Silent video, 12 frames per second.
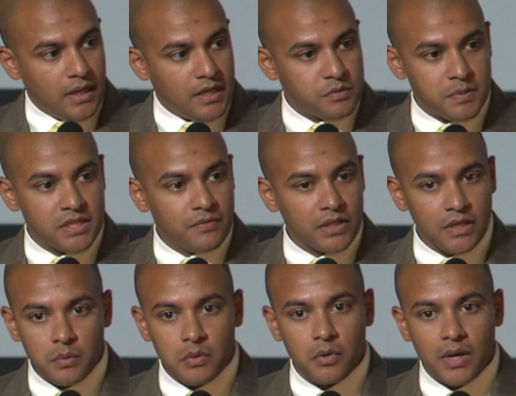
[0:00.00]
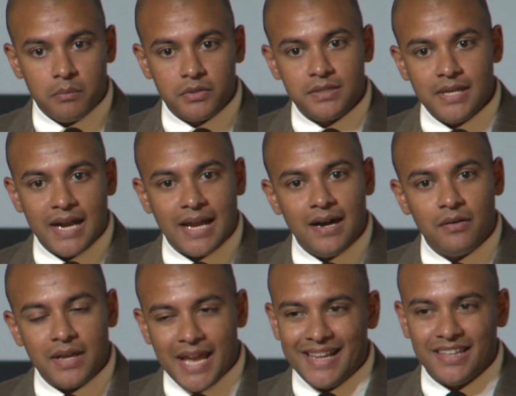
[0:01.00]
Specifically, we were able to knock
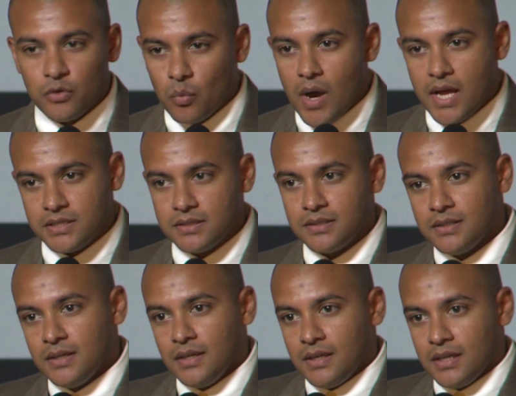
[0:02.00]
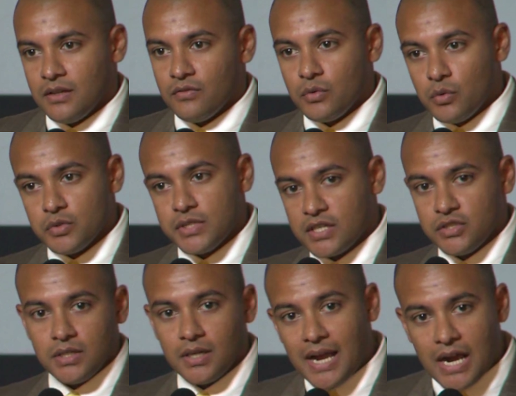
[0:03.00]
out Alan West, who was
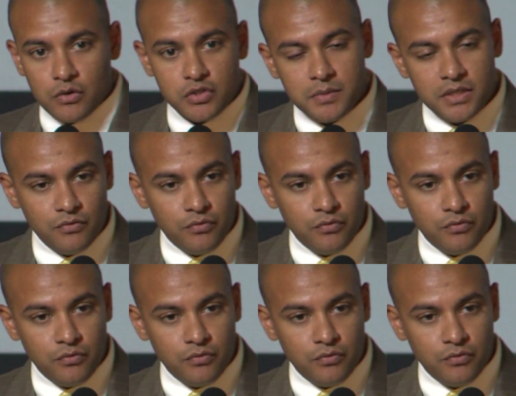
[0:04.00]
actually a congressman in